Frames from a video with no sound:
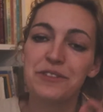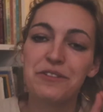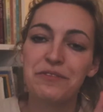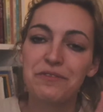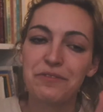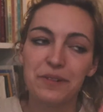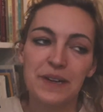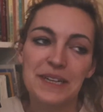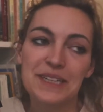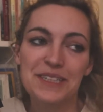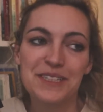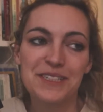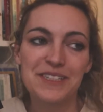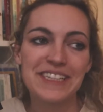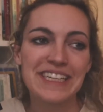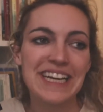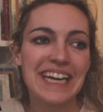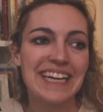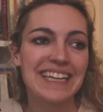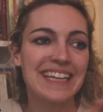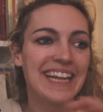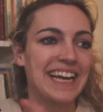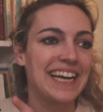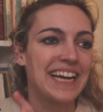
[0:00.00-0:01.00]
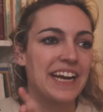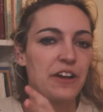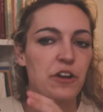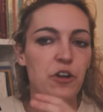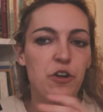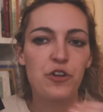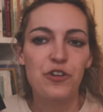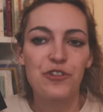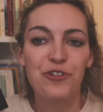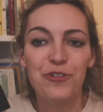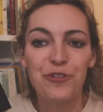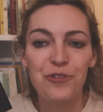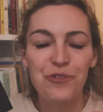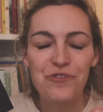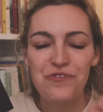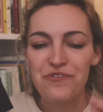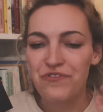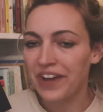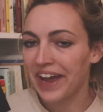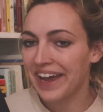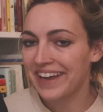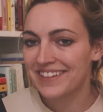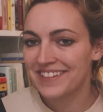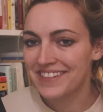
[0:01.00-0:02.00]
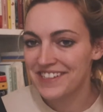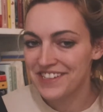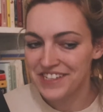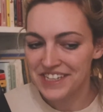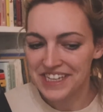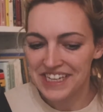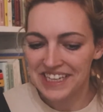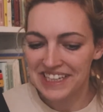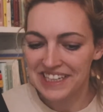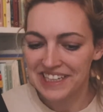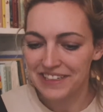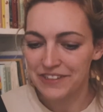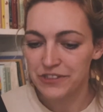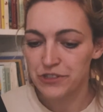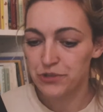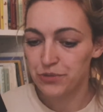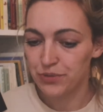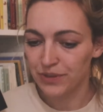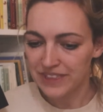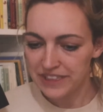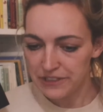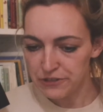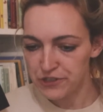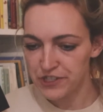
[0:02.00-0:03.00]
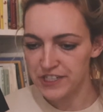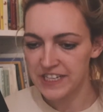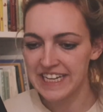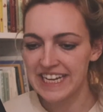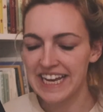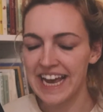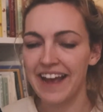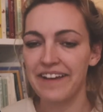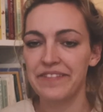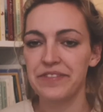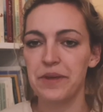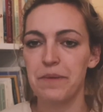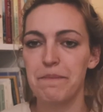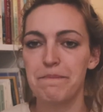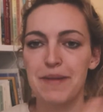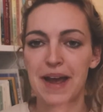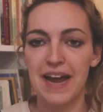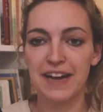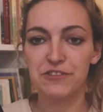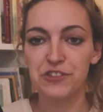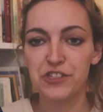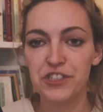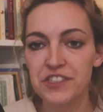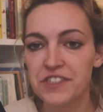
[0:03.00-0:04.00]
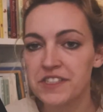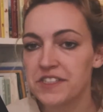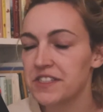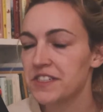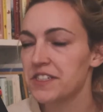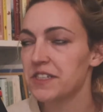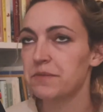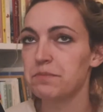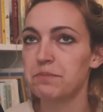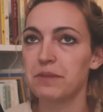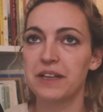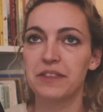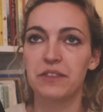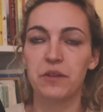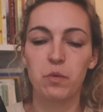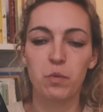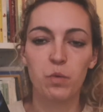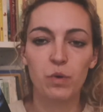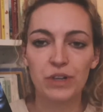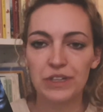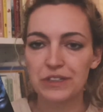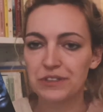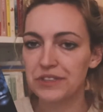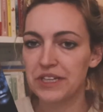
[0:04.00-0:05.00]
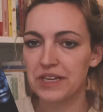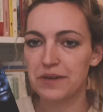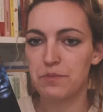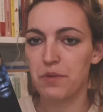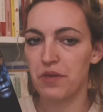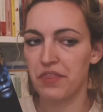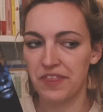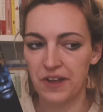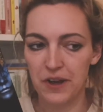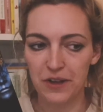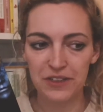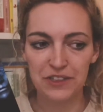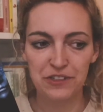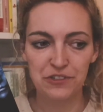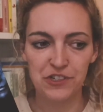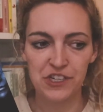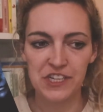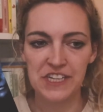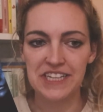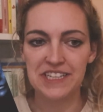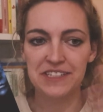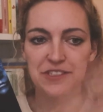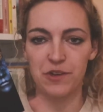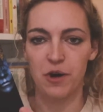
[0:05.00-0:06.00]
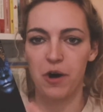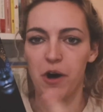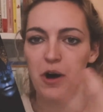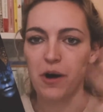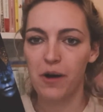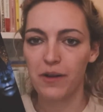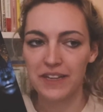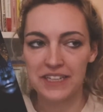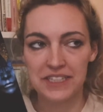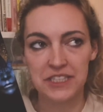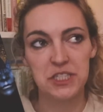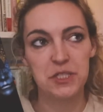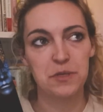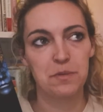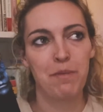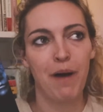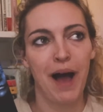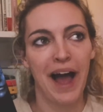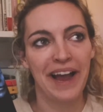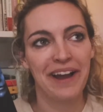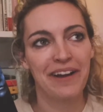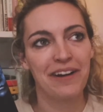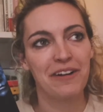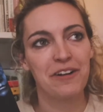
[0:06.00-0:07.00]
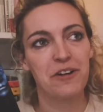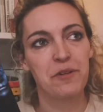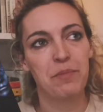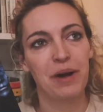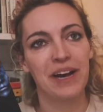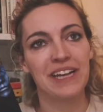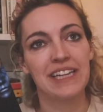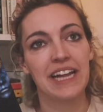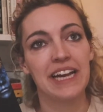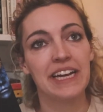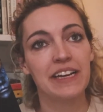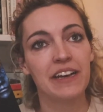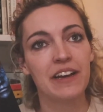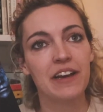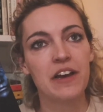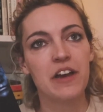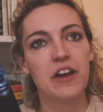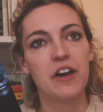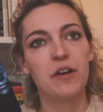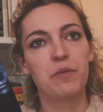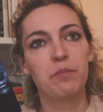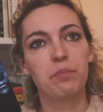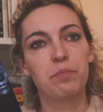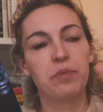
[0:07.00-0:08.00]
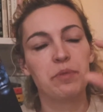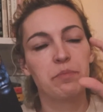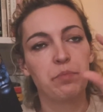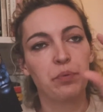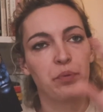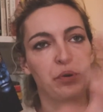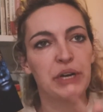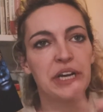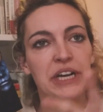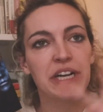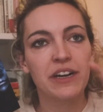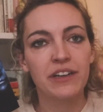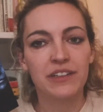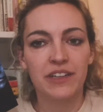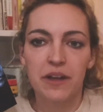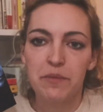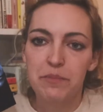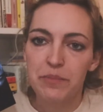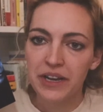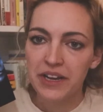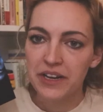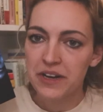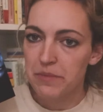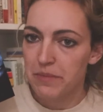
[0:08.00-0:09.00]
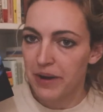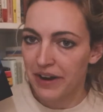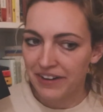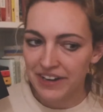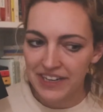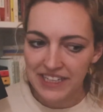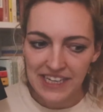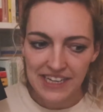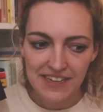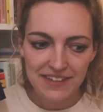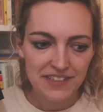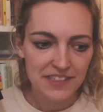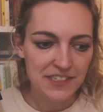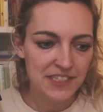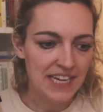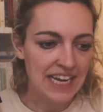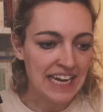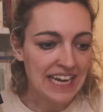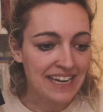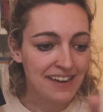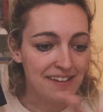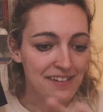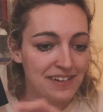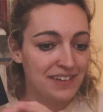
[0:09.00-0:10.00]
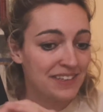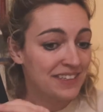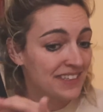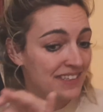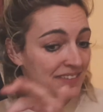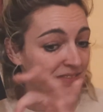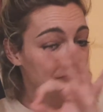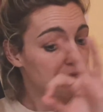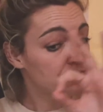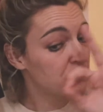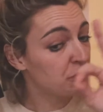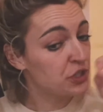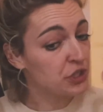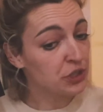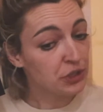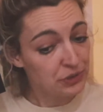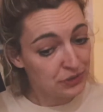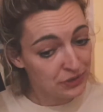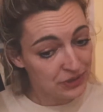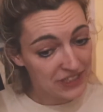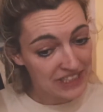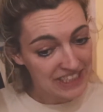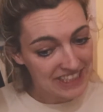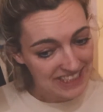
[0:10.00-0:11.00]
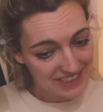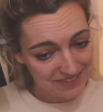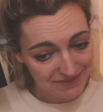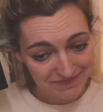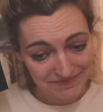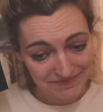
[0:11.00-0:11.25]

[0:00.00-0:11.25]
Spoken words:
the first in, like, a new fantasy trilogy, and the magic system and the world and mythology is all inspired by, like, pre-Columbian Americas. And, dude,